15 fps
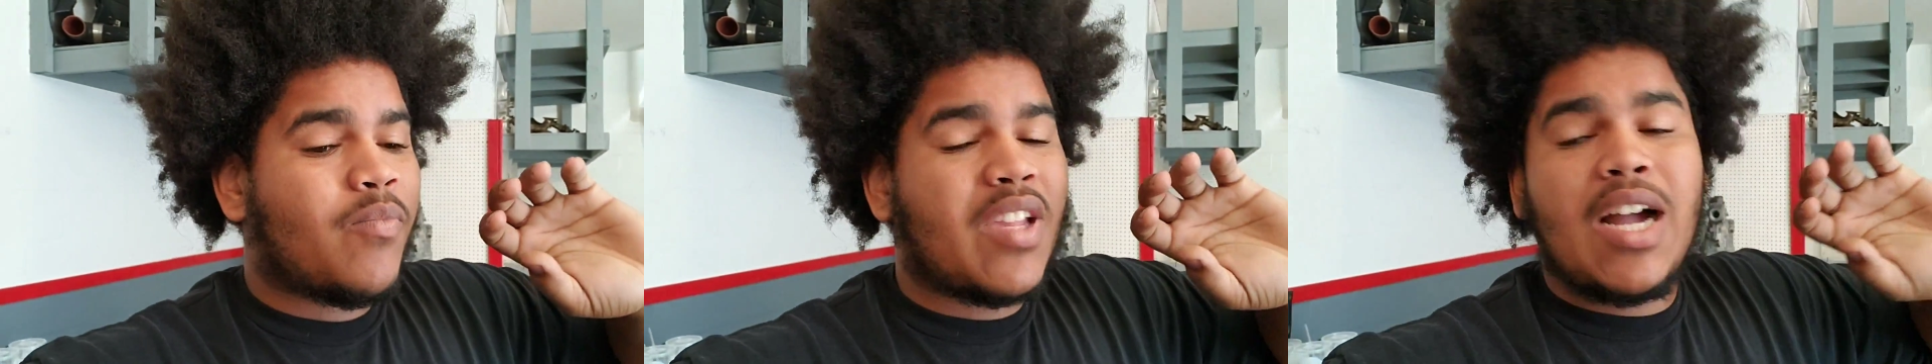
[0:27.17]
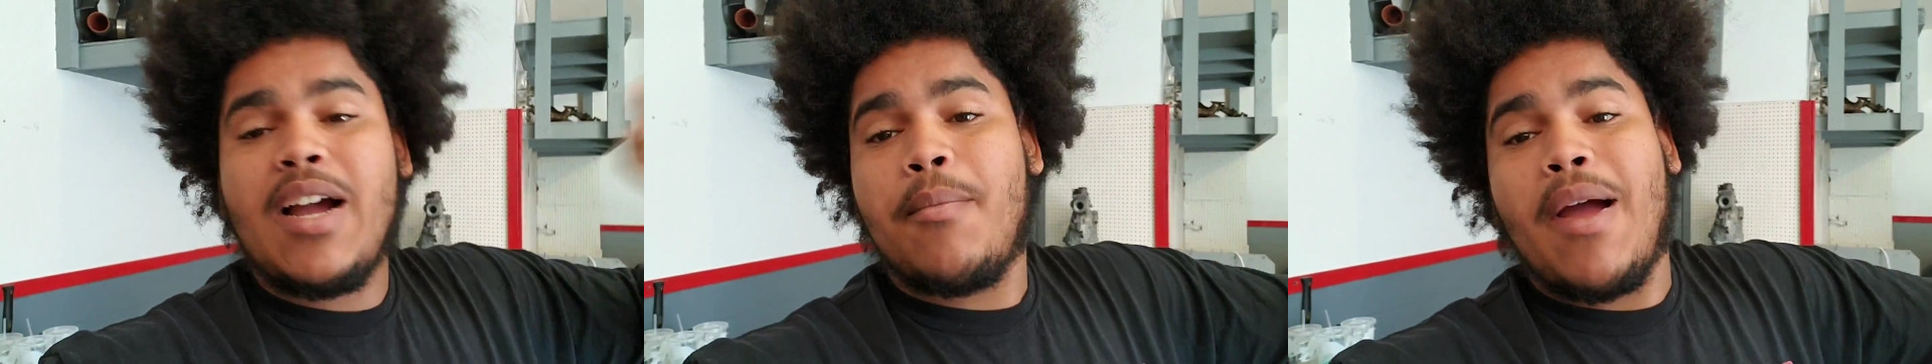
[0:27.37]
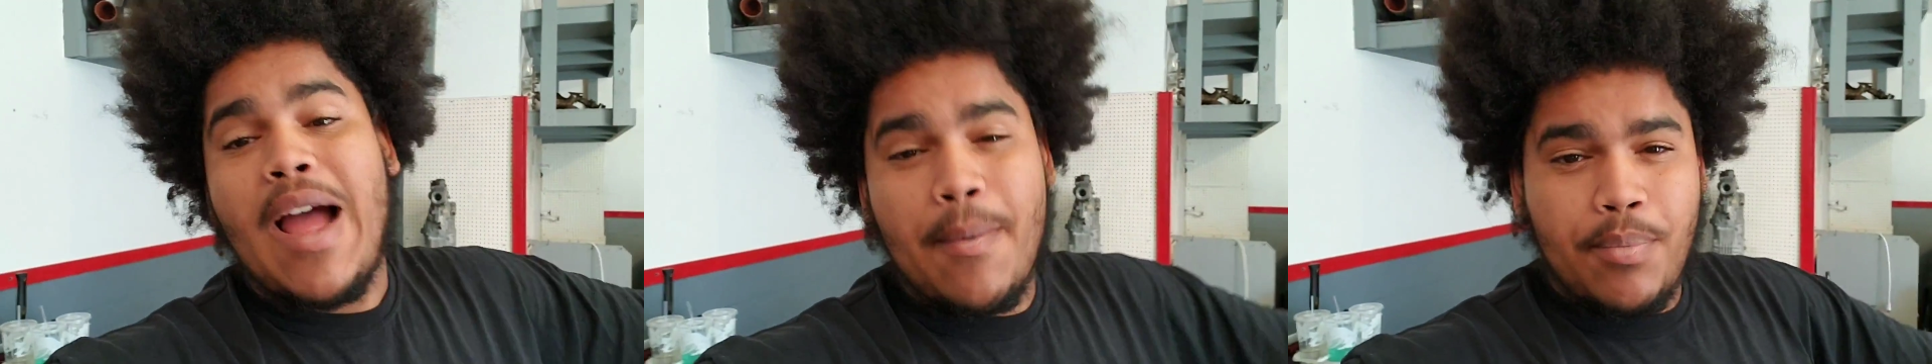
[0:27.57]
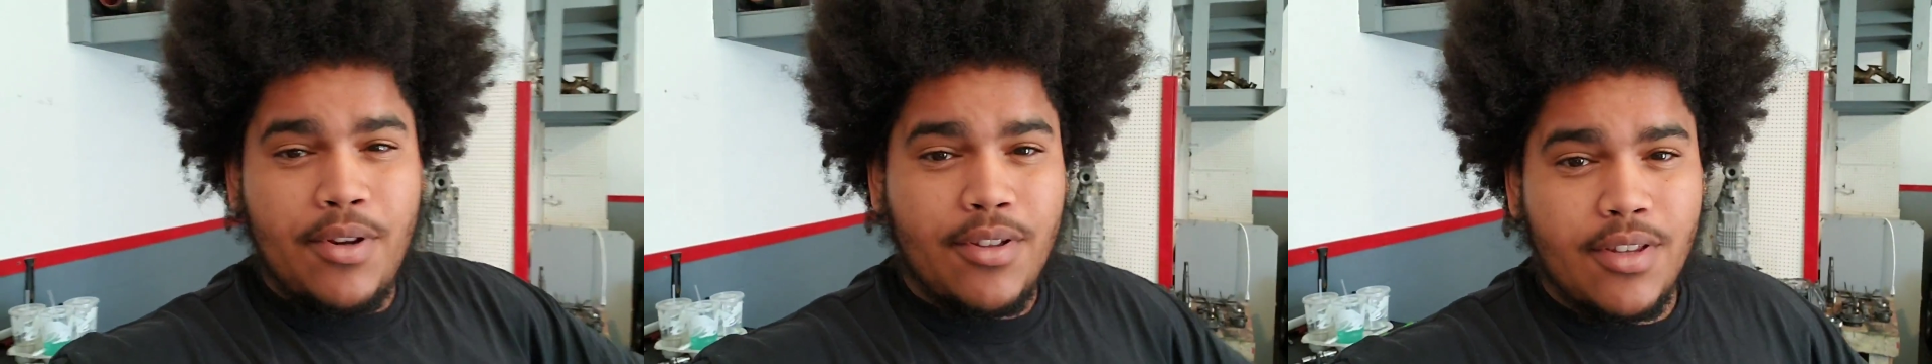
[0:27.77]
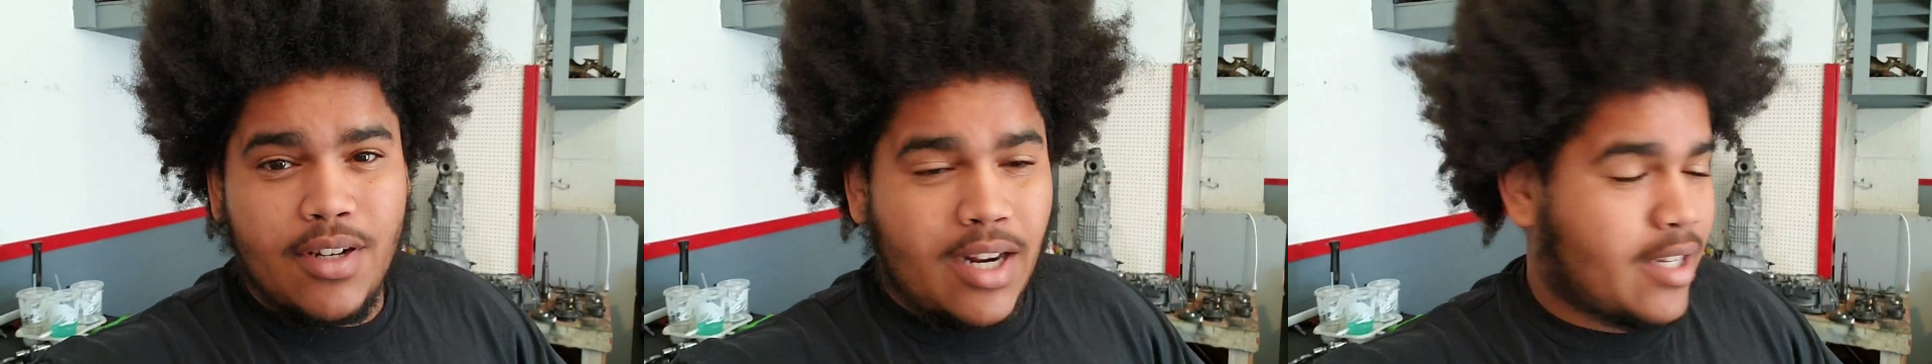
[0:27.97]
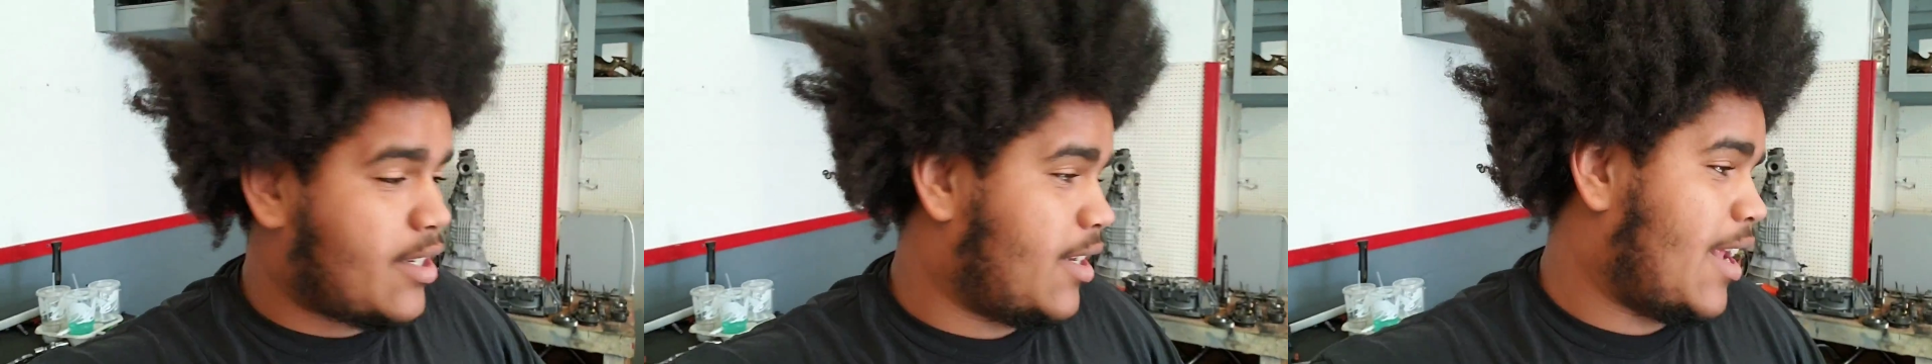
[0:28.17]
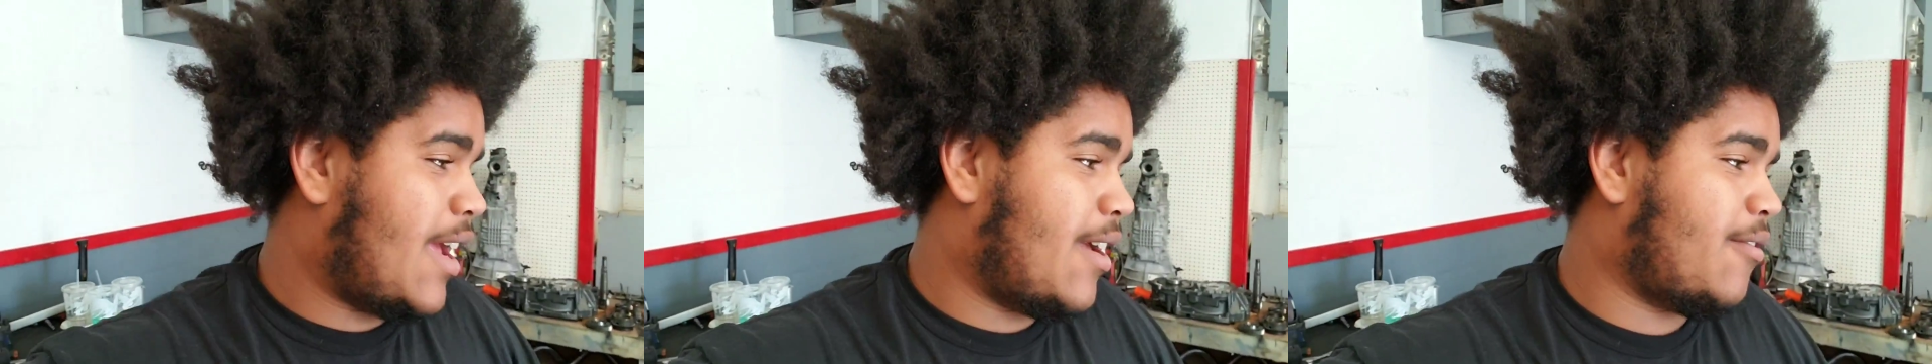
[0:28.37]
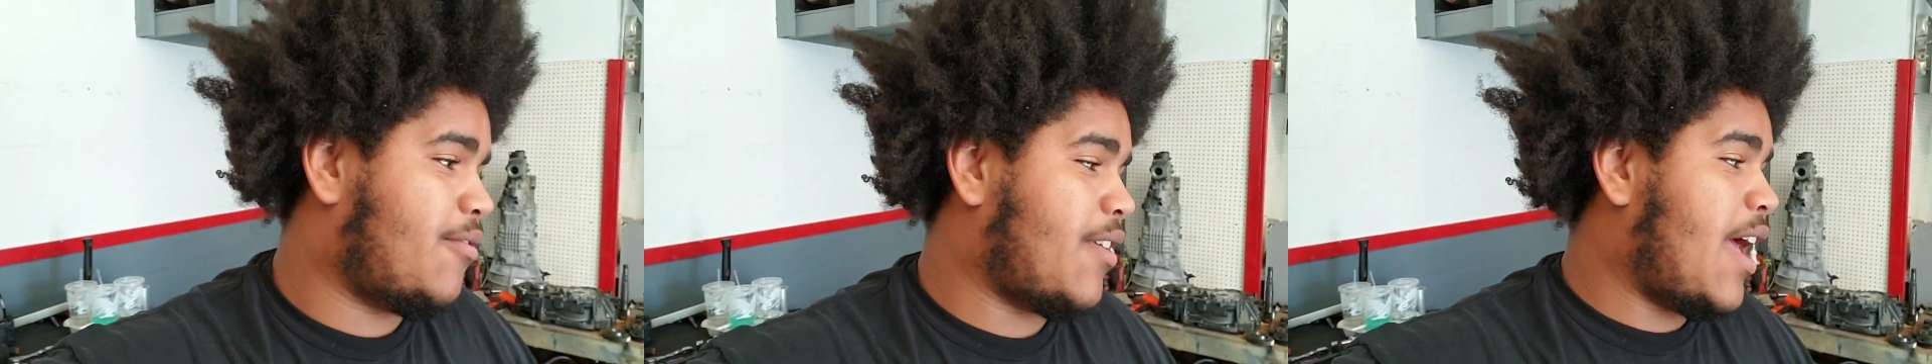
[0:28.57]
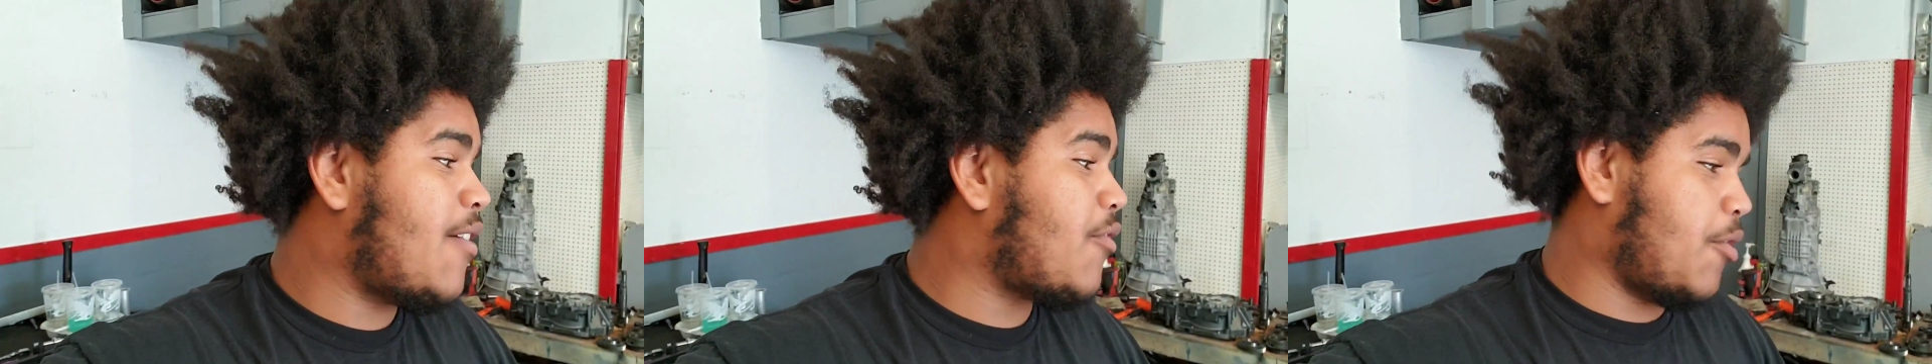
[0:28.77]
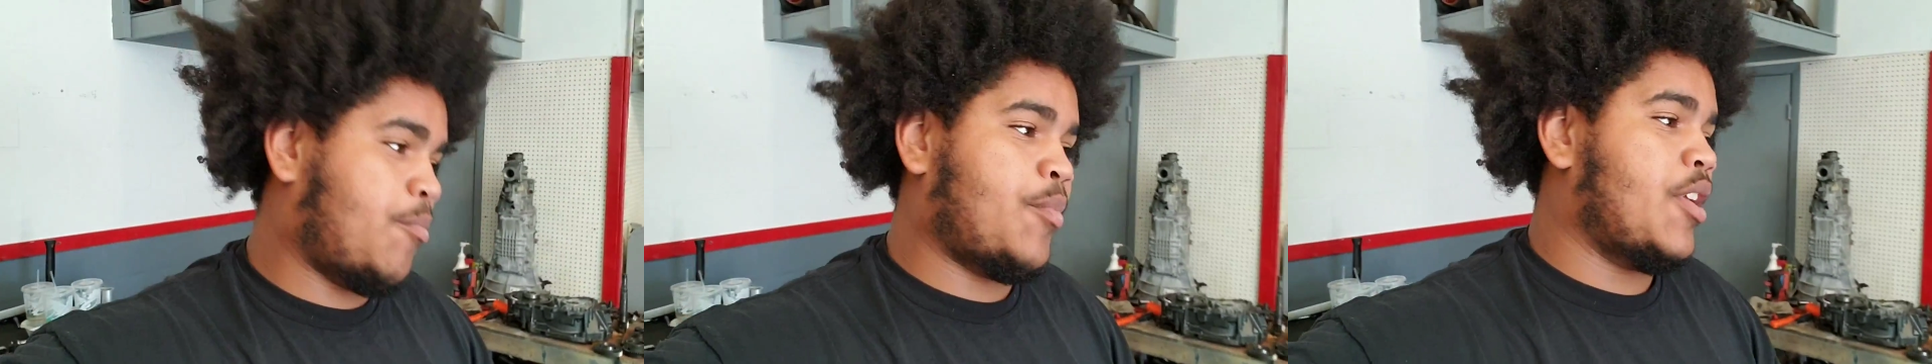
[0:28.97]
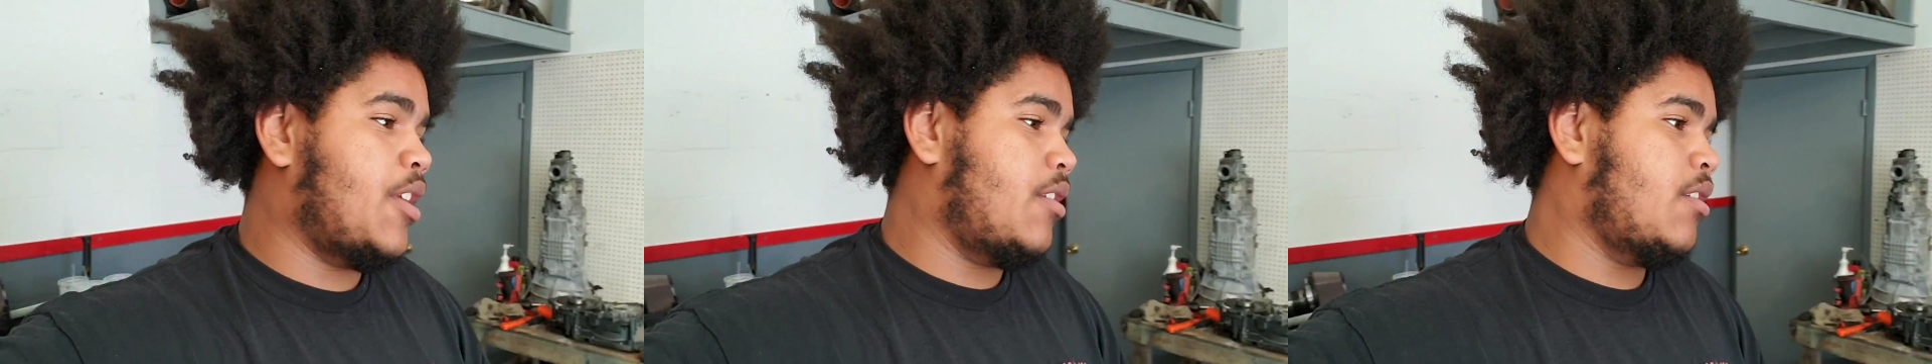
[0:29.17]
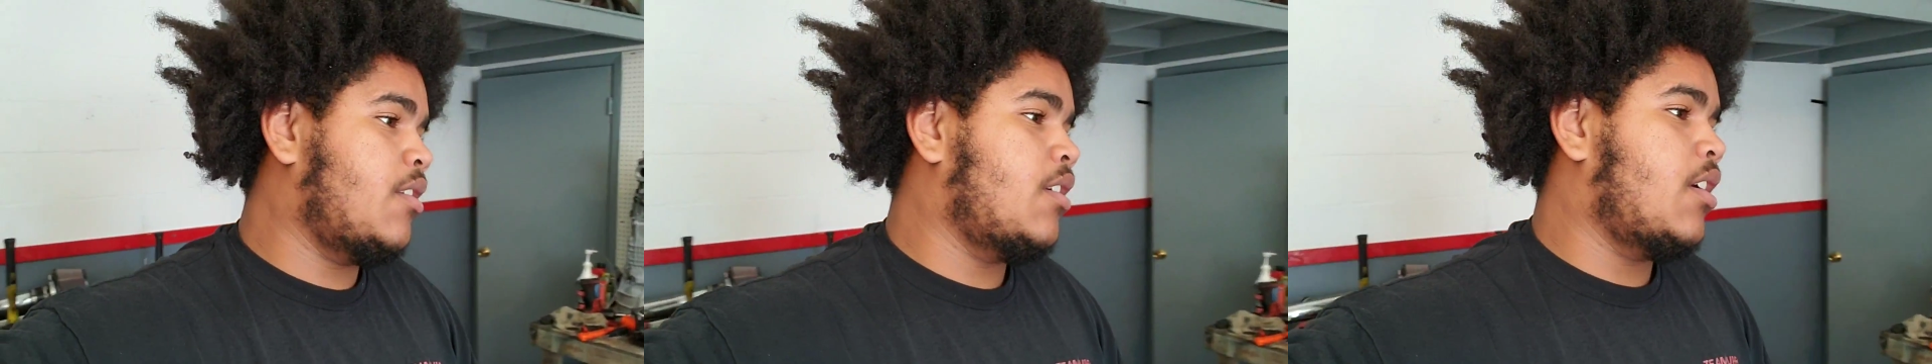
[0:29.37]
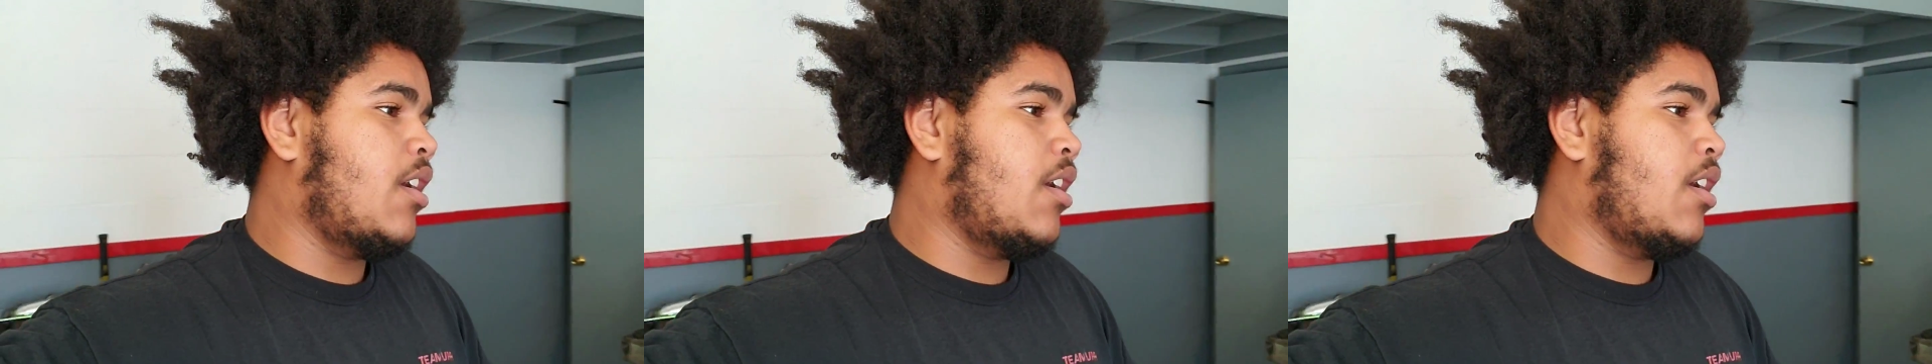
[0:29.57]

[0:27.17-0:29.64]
I'm happier than I could have ever been,